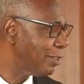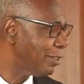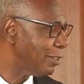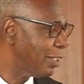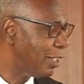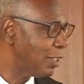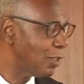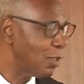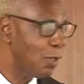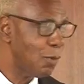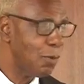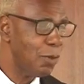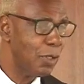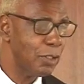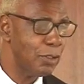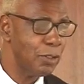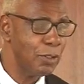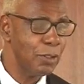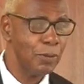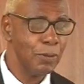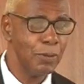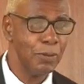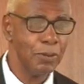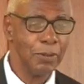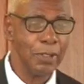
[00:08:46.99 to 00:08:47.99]
I don't want to
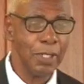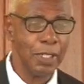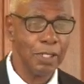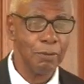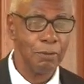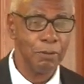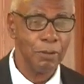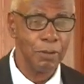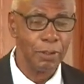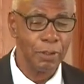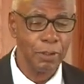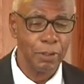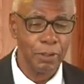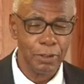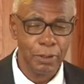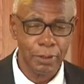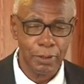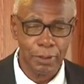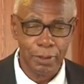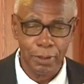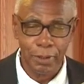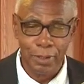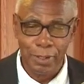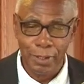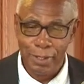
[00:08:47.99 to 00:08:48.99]
use that
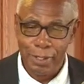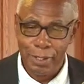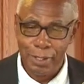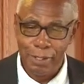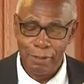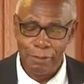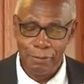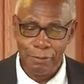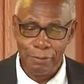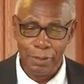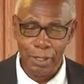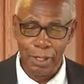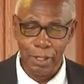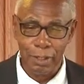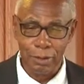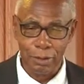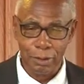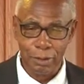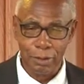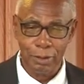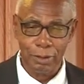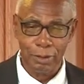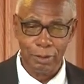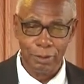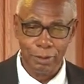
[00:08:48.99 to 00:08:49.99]
word,
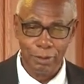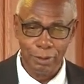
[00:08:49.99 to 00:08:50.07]
that